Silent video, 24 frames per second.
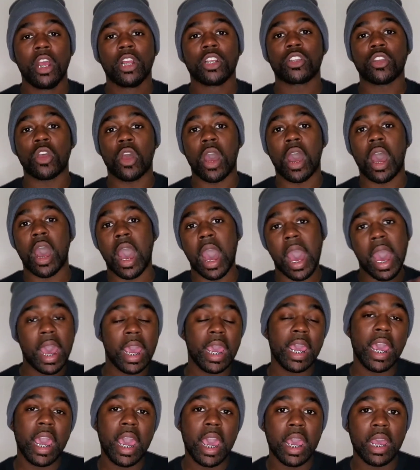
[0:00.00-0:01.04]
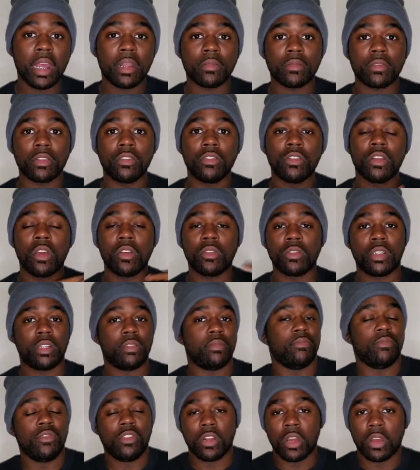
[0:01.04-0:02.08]
So I had, you know,
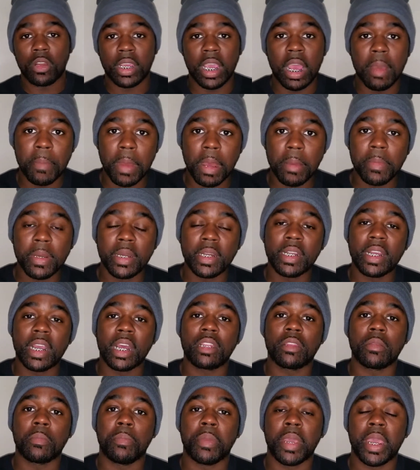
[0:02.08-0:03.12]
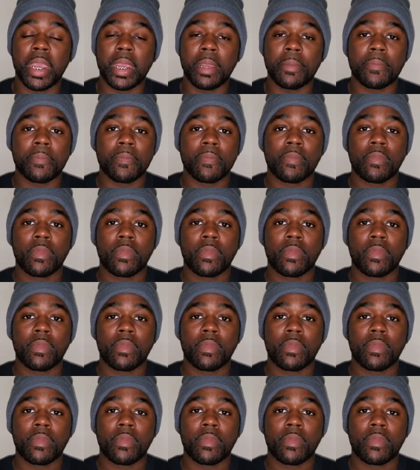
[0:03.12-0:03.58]
got my money out the bank